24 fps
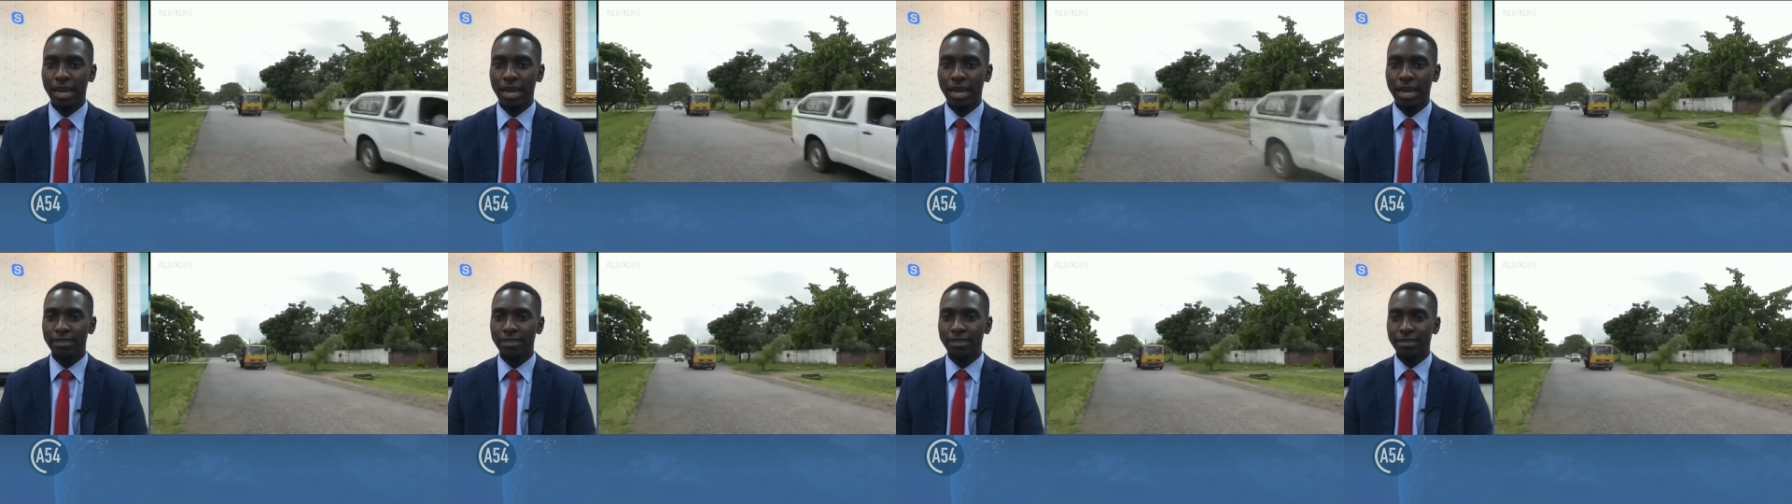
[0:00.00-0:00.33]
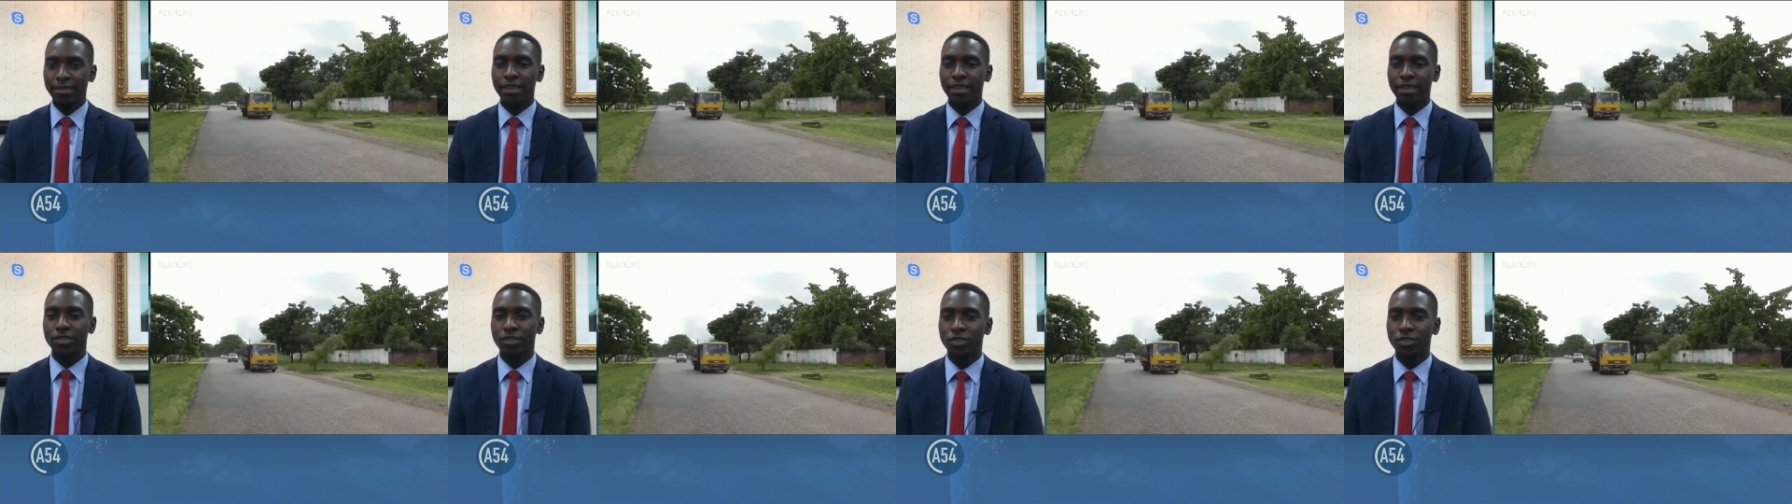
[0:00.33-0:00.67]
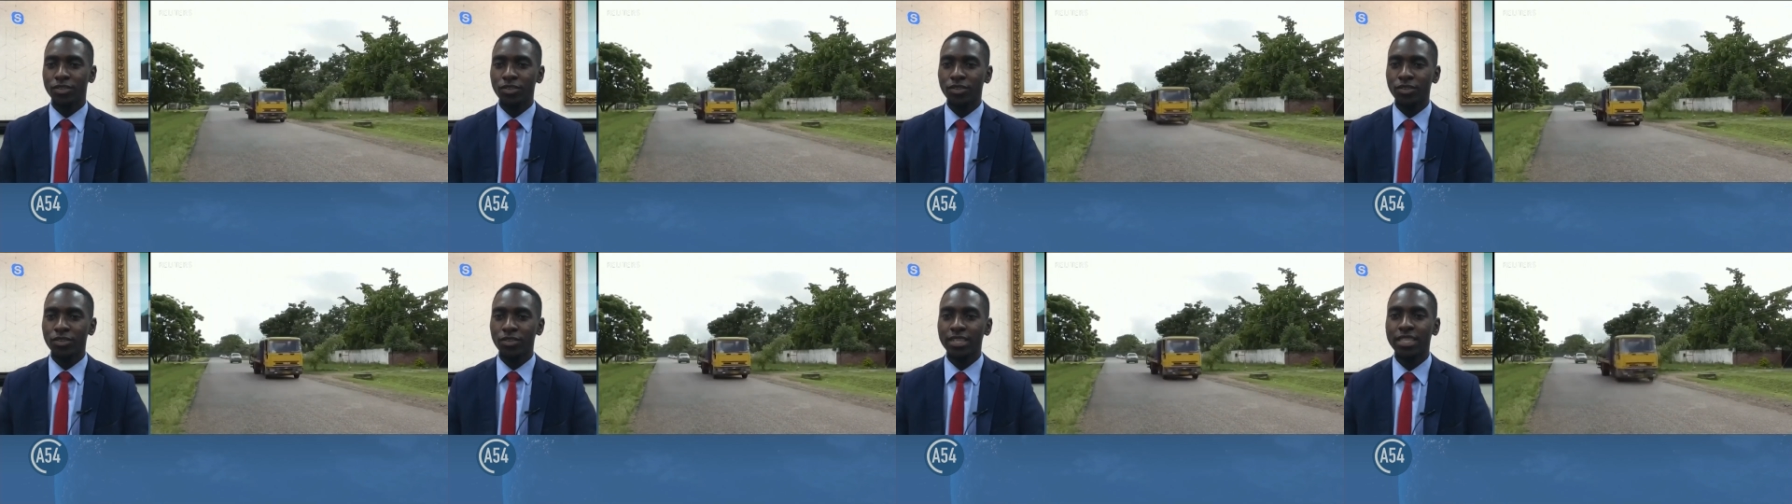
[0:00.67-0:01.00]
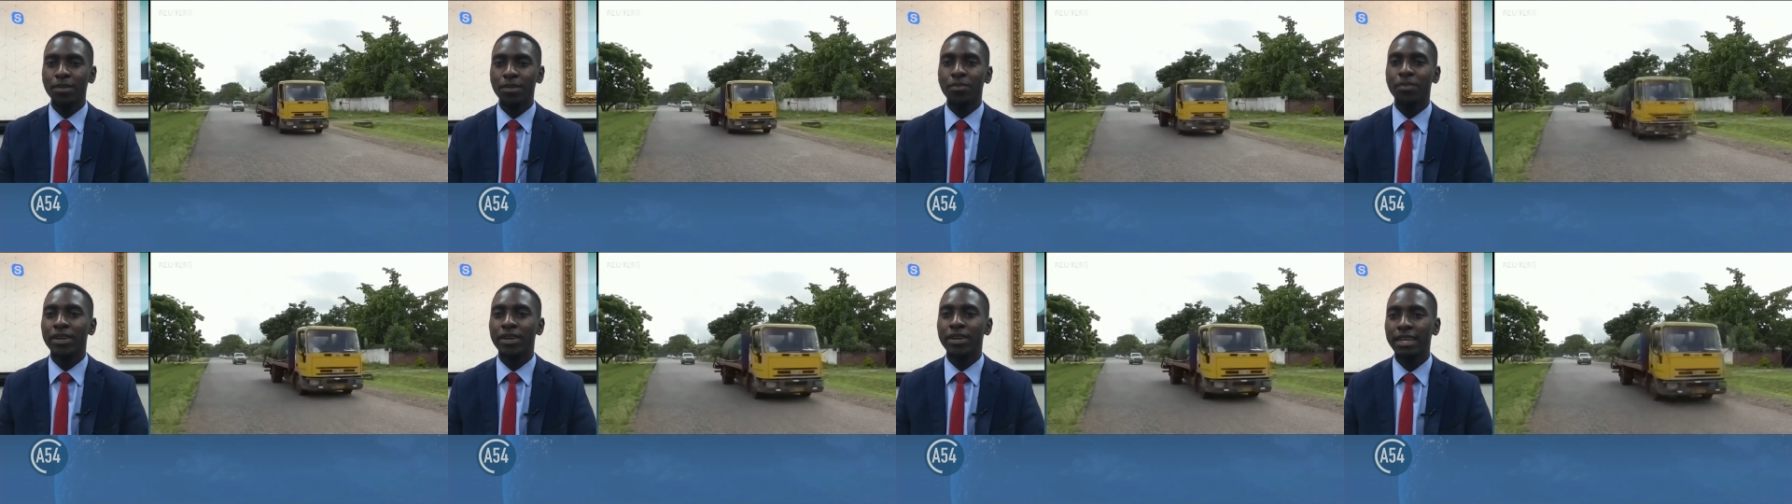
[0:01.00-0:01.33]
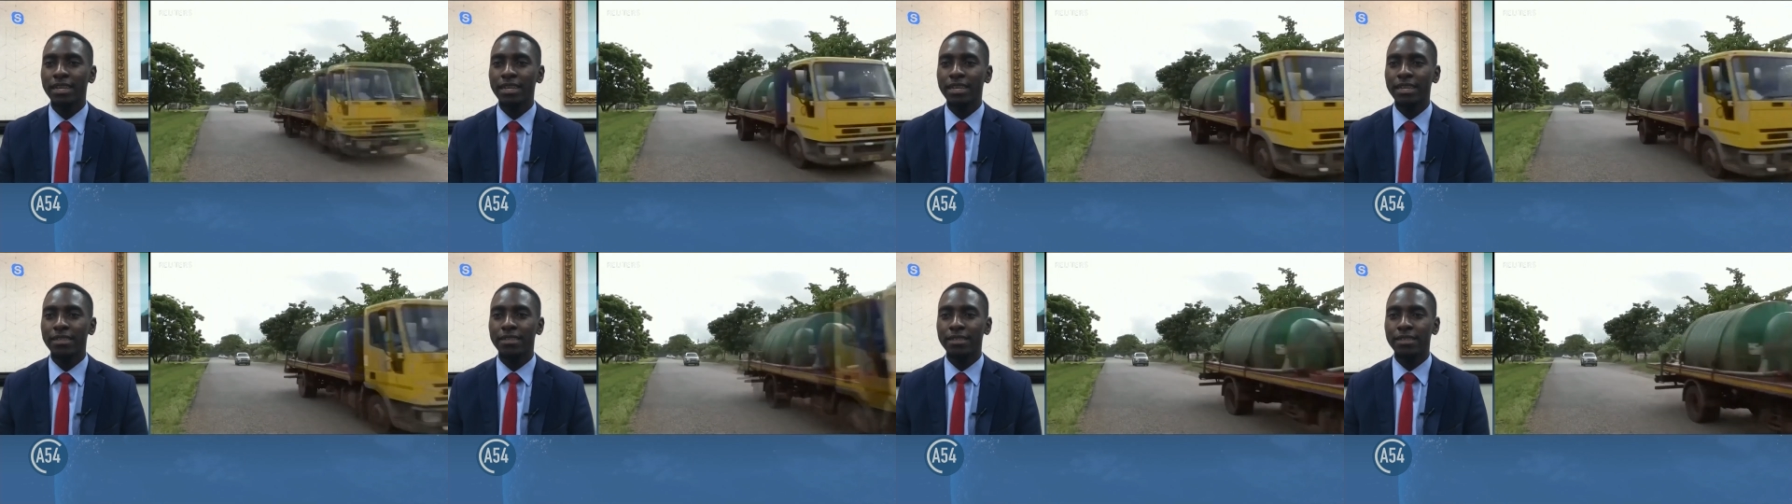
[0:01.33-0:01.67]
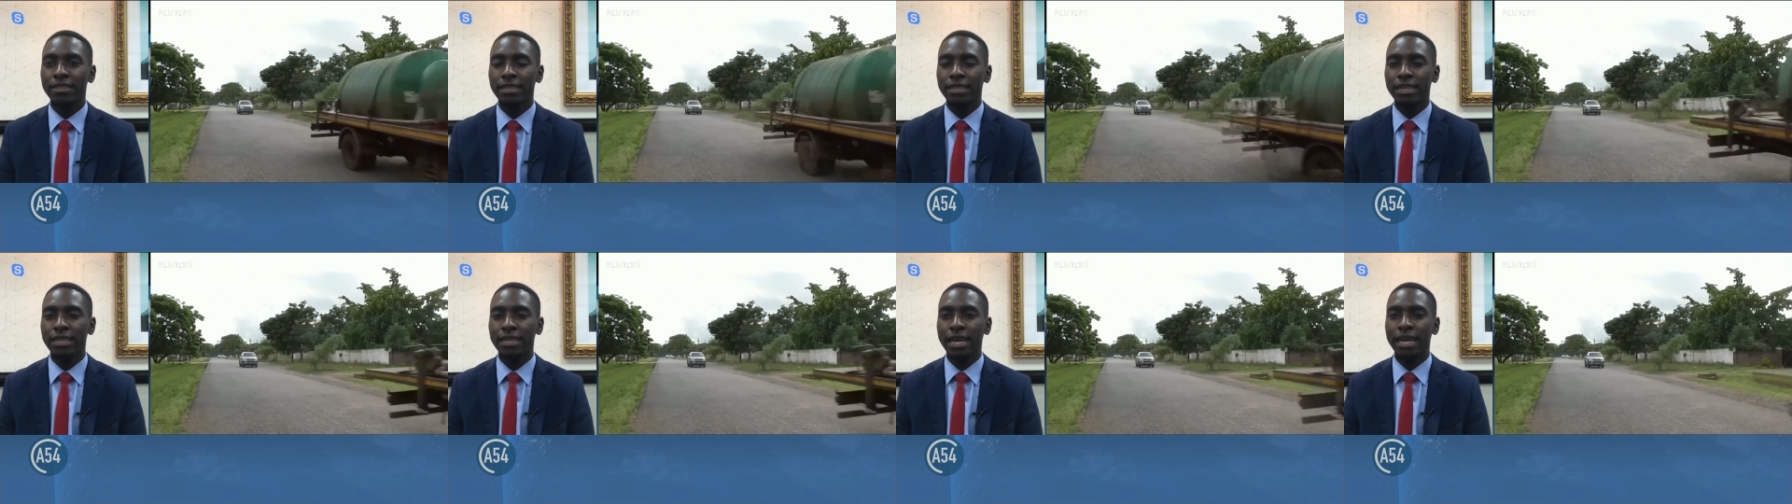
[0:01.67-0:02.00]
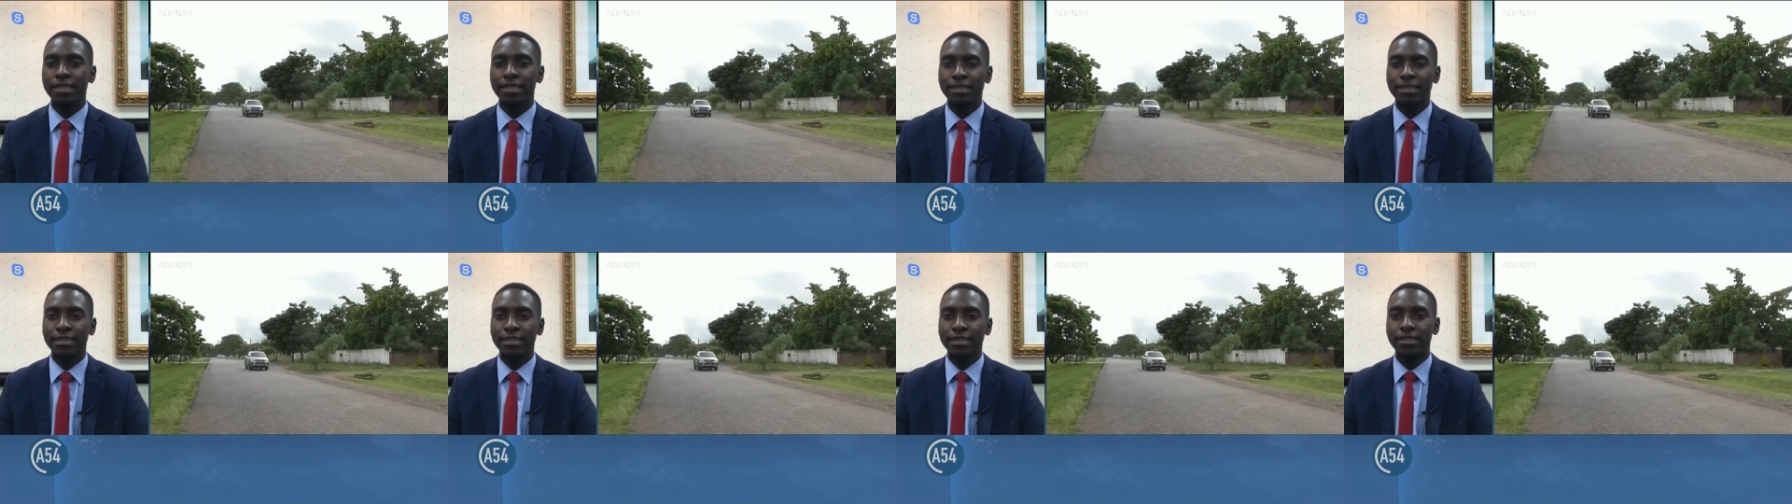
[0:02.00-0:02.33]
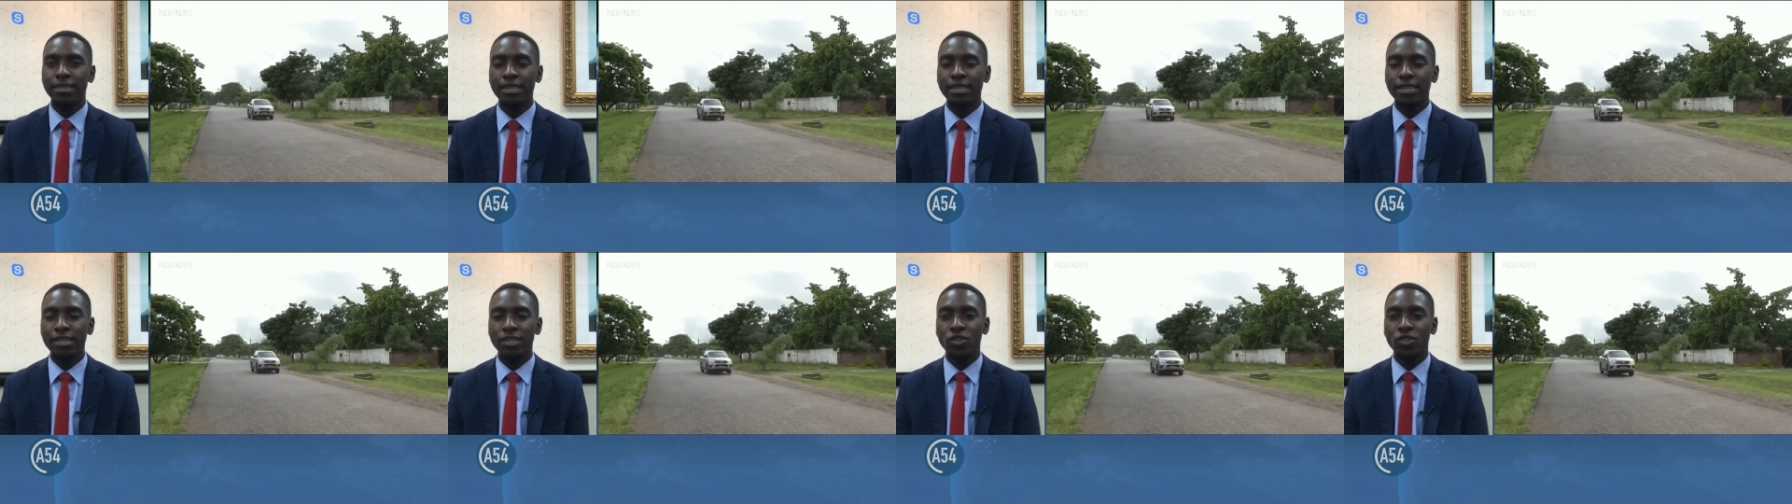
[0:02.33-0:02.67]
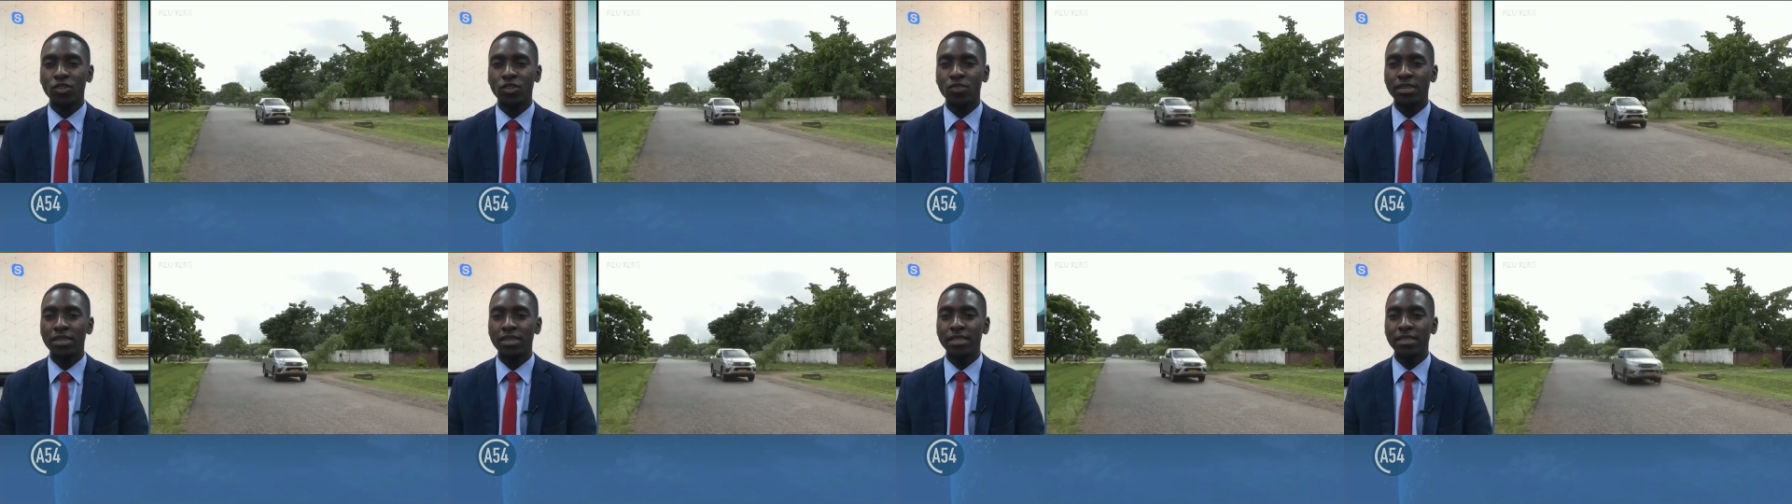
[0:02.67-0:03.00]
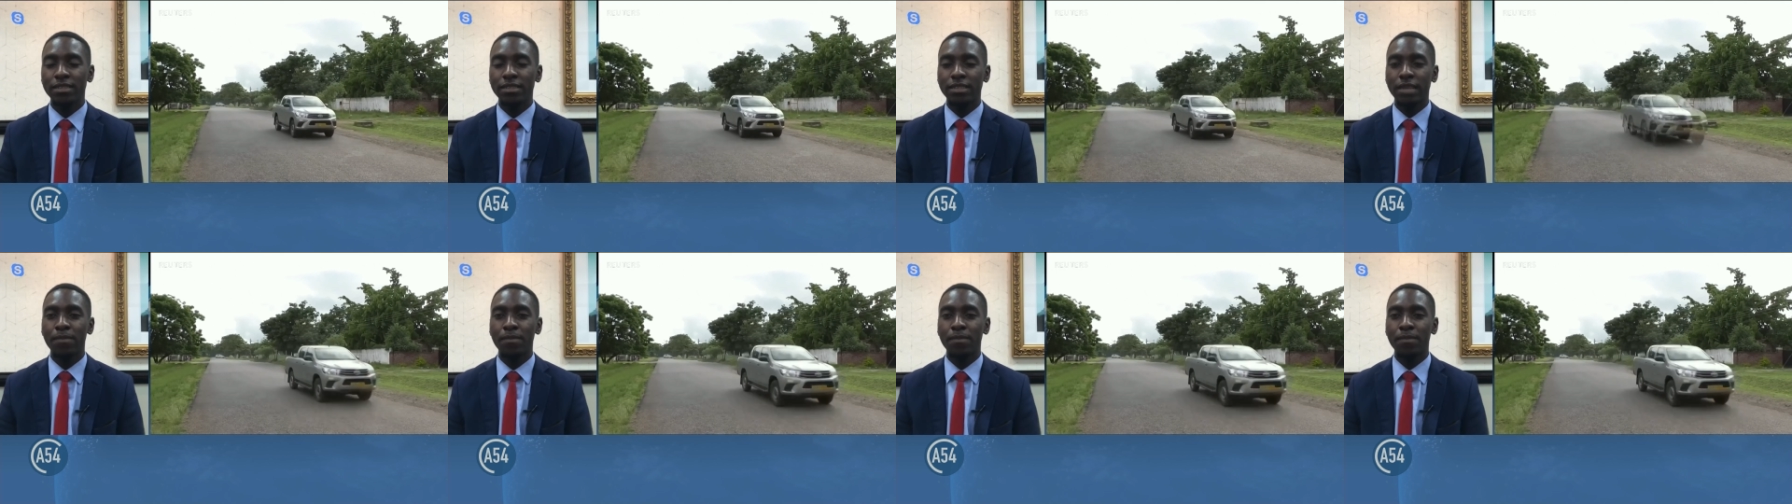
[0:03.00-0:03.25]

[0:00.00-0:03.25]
As a social enterprise, I see it to be